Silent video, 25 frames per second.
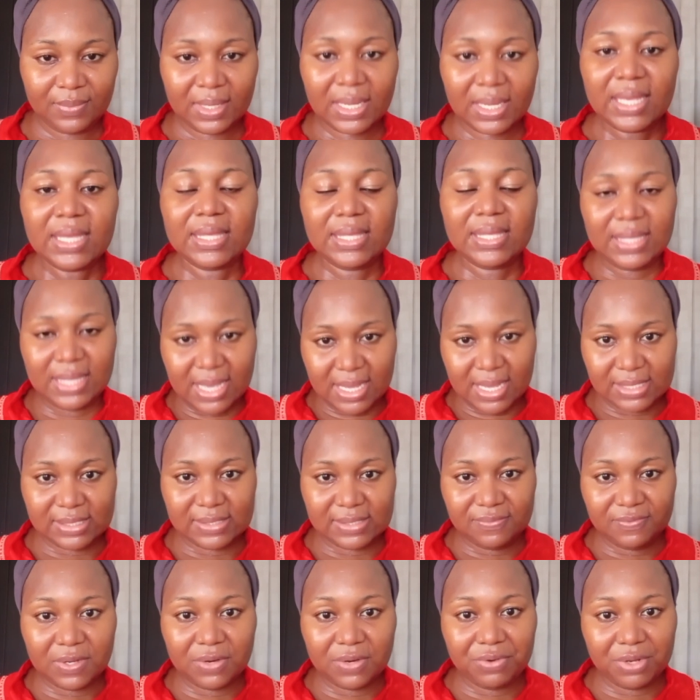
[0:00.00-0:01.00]
Yes,
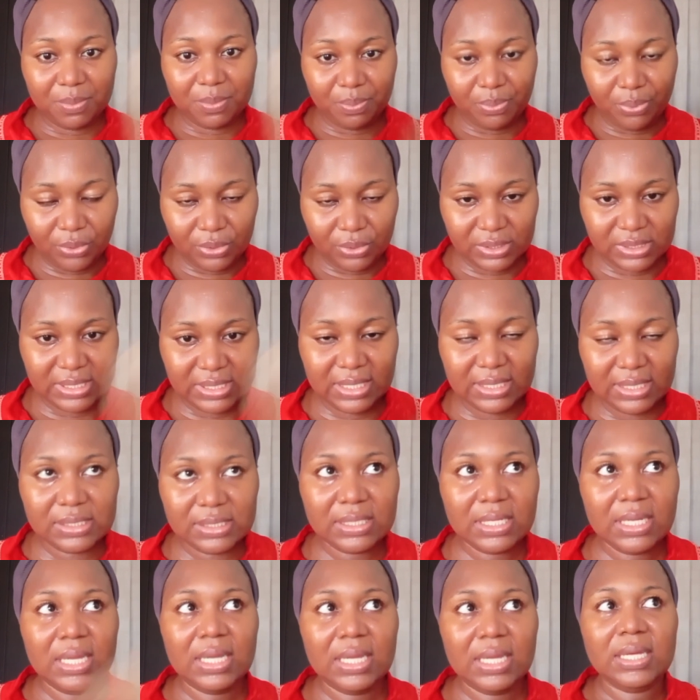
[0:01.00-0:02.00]
very important.
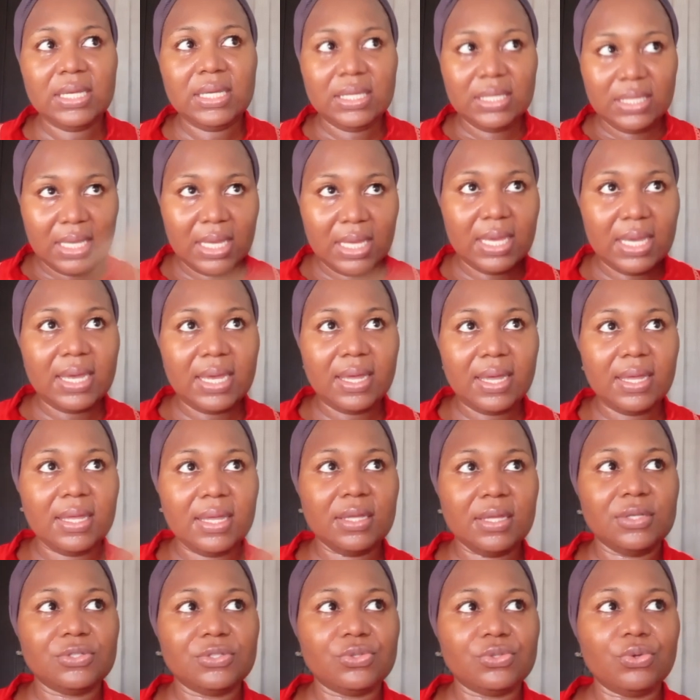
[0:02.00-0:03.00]
Yeah.
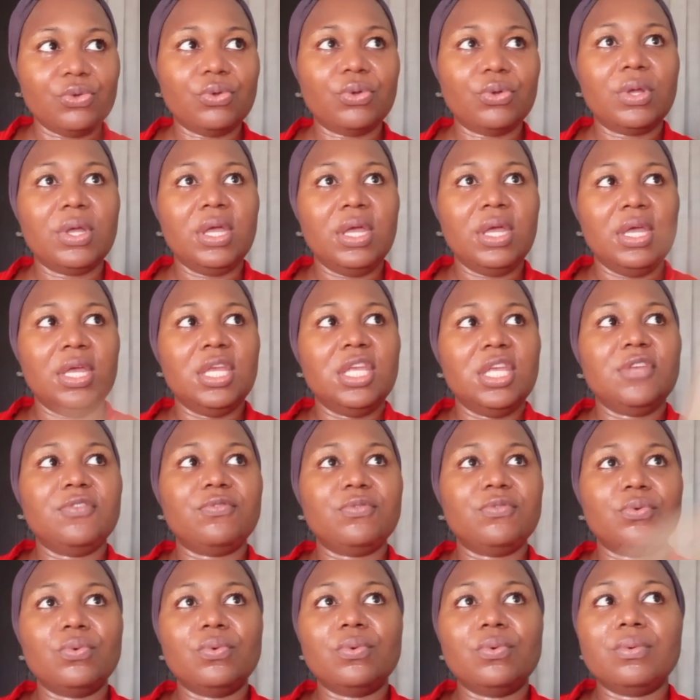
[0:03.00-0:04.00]
So if
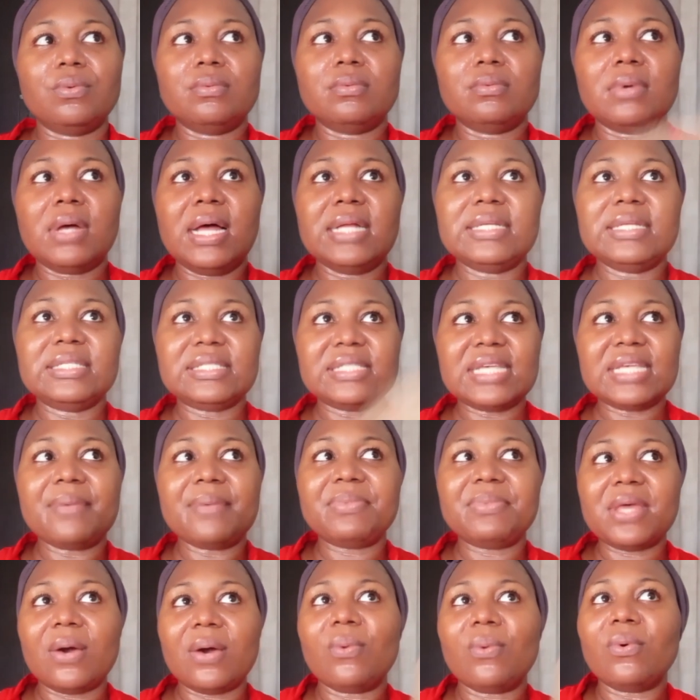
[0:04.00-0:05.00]
you are the type
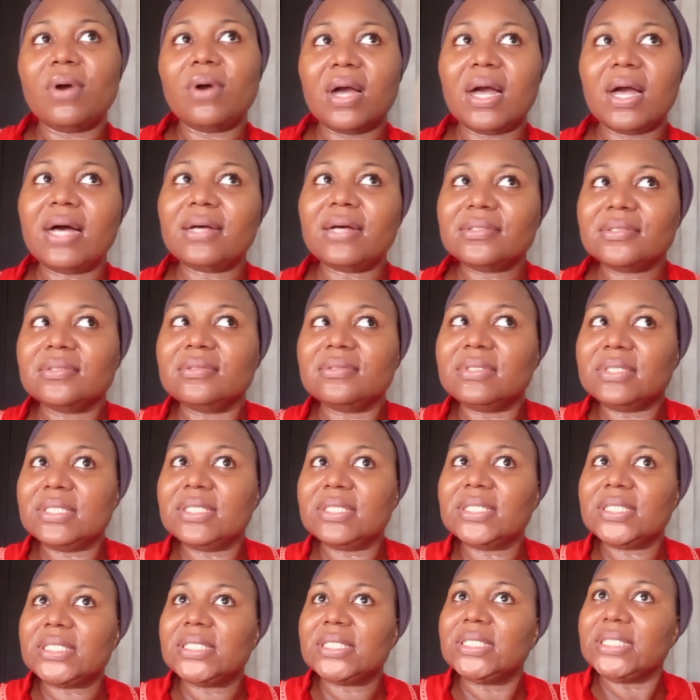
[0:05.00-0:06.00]
that work out during
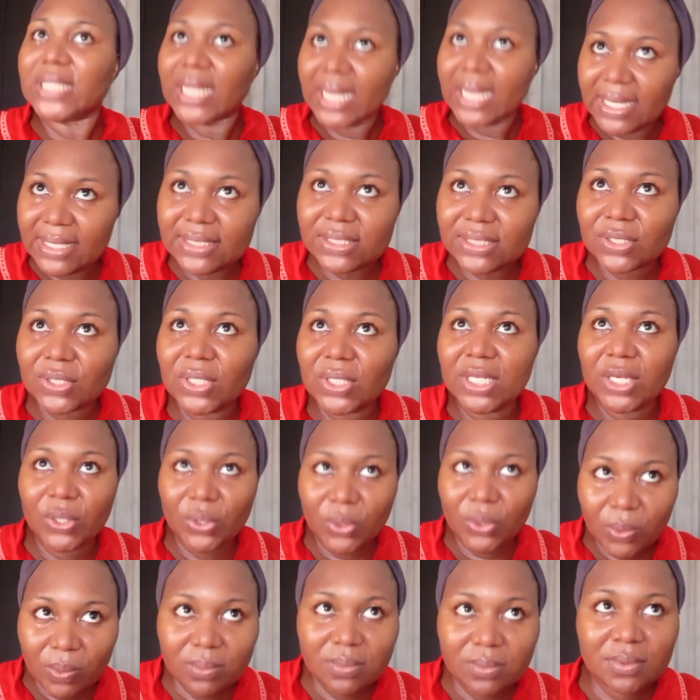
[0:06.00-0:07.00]
the night
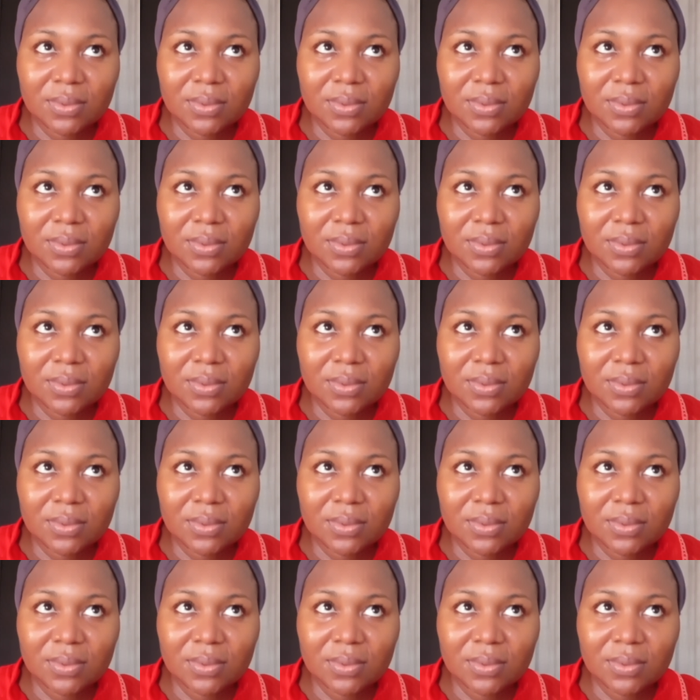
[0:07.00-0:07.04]
alone,